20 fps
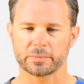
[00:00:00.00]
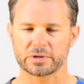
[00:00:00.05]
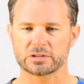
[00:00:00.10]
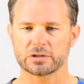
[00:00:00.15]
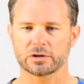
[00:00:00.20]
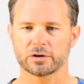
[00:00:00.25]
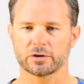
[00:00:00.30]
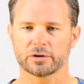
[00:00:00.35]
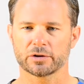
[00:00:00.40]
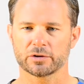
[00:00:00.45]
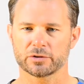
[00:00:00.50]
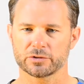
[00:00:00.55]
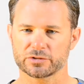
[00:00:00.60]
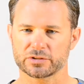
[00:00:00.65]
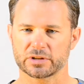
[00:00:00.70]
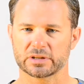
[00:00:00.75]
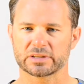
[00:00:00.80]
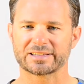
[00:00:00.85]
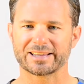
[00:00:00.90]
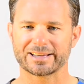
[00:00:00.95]
materials
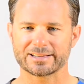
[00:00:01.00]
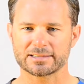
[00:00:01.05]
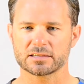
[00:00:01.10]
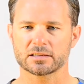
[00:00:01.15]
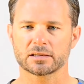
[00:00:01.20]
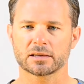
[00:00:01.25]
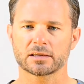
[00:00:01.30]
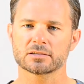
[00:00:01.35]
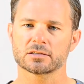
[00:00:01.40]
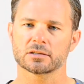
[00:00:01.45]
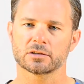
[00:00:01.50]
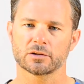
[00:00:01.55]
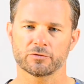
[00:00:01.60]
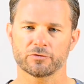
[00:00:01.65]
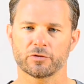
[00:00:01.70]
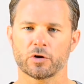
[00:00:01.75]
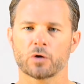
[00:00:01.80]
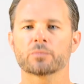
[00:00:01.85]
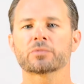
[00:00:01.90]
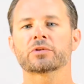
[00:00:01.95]
and densities in the
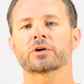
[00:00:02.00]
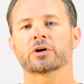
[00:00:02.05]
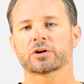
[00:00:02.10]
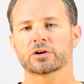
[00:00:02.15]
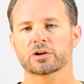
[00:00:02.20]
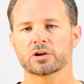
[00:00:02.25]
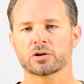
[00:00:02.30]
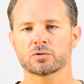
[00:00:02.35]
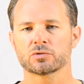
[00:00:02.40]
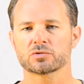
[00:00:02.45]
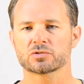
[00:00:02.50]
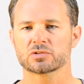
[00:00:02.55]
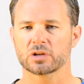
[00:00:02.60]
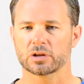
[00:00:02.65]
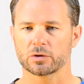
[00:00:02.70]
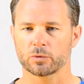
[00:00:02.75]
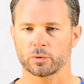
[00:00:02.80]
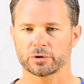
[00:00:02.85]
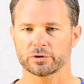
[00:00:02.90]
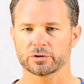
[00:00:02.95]
foam that are used
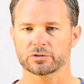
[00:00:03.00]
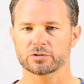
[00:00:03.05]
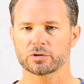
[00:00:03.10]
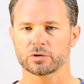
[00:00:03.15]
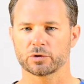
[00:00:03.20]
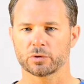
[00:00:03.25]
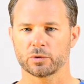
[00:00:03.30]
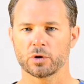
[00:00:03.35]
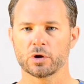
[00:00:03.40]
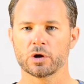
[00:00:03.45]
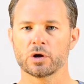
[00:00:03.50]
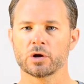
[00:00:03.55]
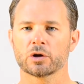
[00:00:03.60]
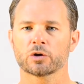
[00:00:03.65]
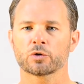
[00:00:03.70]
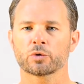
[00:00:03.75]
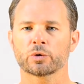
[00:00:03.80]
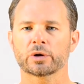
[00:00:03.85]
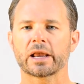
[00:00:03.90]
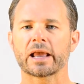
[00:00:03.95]
in order to
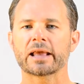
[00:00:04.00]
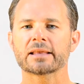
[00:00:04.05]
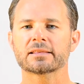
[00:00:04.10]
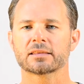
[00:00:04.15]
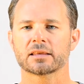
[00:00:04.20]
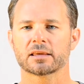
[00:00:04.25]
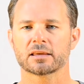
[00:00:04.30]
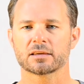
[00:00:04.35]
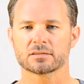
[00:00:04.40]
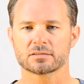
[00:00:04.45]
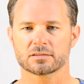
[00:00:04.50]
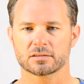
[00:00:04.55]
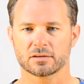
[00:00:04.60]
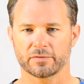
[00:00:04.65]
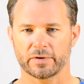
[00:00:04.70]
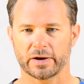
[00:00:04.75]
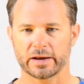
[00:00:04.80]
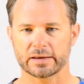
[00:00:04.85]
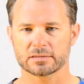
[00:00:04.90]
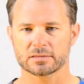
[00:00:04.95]
create these
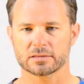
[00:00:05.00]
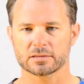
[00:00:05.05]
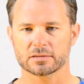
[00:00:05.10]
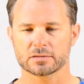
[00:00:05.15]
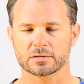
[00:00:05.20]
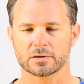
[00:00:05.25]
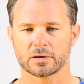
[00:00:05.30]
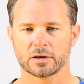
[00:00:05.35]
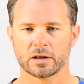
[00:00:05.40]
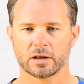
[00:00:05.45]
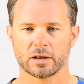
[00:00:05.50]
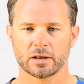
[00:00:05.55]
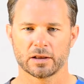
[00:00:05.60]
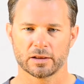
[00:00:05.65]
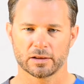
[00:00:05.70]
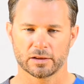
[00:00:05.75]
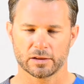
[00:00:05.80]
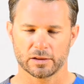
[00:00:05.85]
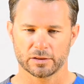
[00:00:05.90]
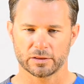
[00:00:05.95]
devices.
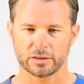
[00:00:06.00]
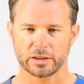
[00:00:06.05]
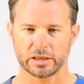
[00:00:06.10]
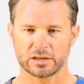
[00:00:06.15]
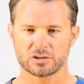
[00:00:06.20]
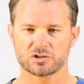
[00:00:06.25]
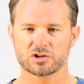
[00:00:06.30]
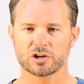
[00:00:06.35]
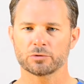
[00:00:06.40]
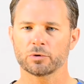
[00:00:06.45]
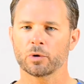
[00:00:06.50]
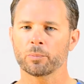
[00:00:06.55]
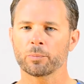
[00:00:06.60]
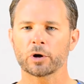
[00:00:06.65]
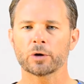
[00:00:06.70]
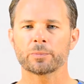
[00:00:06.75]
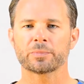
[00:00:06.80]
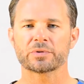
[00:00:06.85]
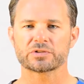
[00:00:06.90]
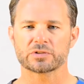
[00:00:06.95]
The general
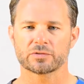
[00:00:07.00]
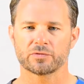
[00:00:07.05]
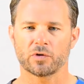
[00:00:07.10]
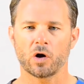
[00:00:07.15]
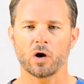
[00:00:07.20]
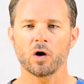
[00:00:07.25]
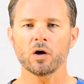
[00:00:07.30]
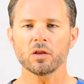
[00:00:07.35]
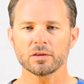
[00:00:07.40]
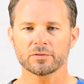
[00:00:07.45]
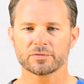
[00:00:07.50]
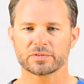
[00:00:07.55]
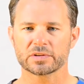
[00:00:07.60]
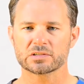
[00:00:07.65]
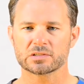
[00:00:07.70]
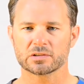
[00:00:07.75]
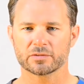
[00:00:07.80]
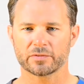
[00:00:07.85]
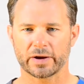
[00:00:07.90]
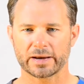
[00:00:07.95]
purpose of all of
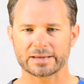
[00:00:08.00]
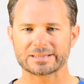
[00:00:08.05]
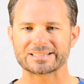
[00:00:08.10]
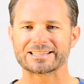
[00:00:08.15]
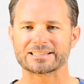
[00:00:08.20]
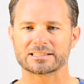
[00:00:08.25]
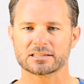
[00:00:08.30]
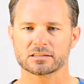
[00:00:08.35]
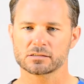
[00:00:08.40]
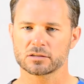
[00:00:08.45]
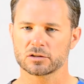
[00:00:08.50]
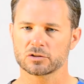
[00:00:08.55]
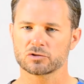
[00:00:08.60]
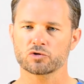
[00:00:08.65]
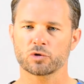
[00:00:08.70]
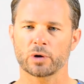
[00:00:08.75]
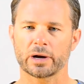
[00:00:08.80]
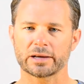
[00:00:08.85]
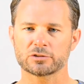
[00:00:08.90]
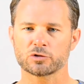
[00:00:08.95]
these devices is to
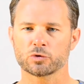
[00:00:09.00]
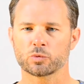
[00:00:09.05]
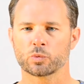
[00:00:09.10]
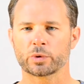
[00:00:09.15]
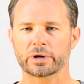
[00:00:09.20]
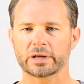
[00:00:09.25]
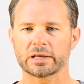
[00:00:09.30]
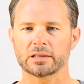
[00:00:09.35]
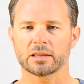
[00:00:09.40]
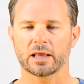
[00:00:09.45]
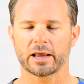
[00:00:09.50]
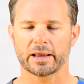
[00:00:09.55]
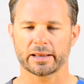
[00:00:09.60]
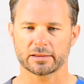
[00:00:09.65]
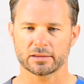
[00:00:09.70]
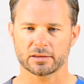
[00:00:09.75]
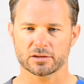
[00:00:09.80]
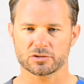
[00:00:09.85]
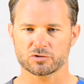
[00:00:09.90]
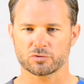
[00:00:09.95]
try to
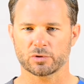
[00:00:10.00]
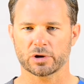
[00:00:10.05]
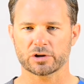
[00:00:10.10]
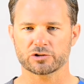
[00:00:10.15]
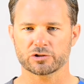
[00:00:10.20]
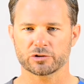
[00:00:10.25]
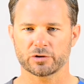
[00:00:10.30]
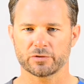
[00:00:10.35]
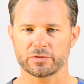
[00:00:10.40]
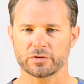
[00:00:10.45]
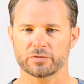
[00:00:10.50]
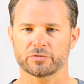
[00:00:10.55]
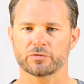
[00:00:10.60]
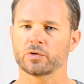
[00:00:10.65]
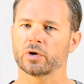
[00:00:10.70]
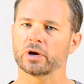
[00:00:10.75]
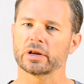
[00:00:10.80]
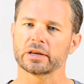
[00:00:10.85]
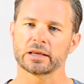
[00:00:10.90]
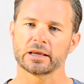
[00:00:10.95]
realign the structure of the
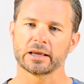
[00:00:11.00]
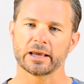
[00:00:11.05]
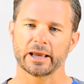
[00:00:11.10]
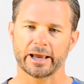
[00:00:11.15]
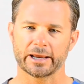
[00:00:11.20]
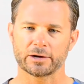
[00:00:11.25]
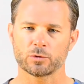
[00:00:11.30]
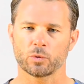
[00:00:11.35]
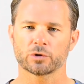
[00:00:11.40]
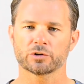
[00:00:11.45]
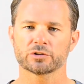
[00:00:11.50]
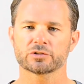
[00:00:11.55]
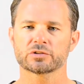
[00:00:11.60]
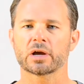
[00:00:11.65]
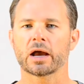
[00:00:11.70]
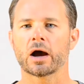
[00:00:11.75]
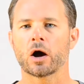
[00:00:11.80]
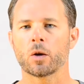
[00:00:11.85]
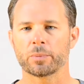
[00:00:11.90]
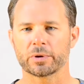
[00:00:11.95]
foot in order
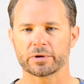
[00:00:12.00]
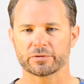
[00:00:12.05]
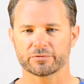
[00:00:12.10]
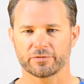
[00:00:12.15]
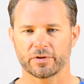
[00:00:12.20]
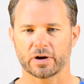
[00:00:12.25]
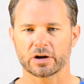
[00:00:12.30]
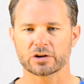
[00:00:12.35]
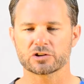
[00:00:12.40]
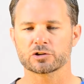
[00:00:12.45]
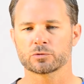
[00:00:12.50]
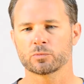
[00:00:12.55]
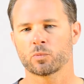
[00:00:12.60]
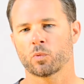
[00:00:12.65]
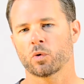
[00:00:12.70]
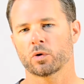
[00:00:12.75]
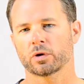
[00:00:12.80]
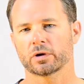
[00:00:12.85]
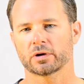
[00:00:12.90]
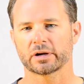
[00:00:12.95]
to help it function
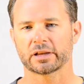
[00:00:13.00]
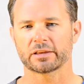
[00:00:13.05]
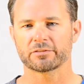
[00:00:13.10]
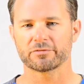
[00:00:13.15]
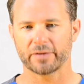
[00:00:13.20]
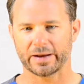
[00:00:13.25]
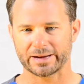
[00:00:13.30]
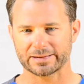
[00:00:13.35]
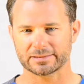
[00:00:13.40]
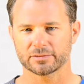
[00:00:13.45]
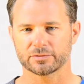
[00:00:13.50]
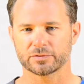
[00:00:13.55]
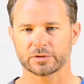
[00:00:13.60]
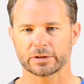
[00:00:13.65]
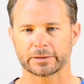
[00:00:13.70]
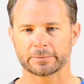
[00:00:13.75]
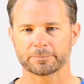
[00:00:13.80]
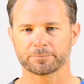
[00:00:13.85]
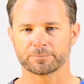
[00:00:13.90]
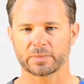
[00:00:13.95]
more
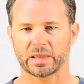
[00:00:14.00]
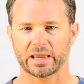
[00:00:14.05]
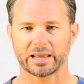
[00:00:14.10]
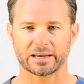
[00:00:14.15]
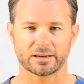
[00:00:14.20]
effectively and